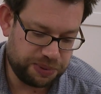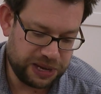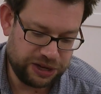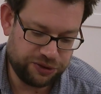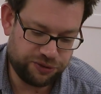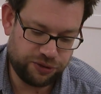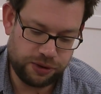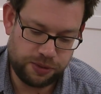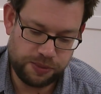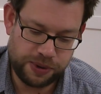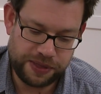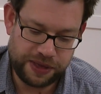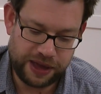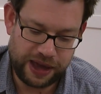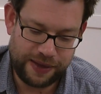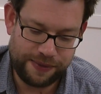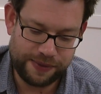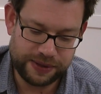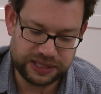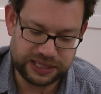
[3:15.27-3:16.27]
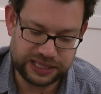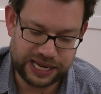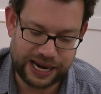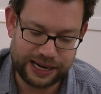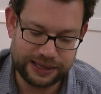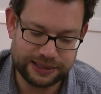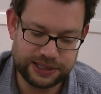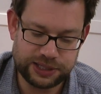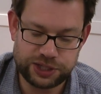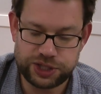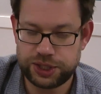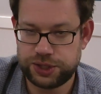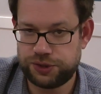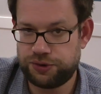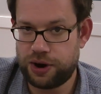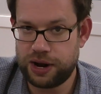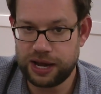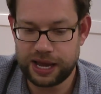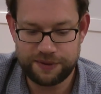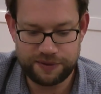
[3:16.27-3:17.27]
beetroot with it in the salad to just
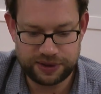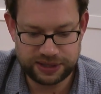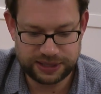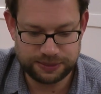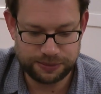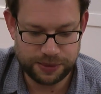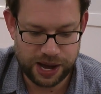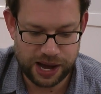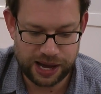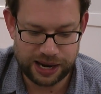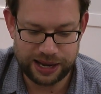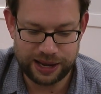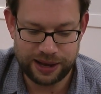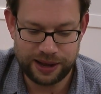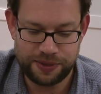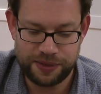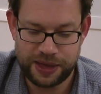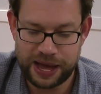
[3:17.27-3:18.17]
try and give it some colour.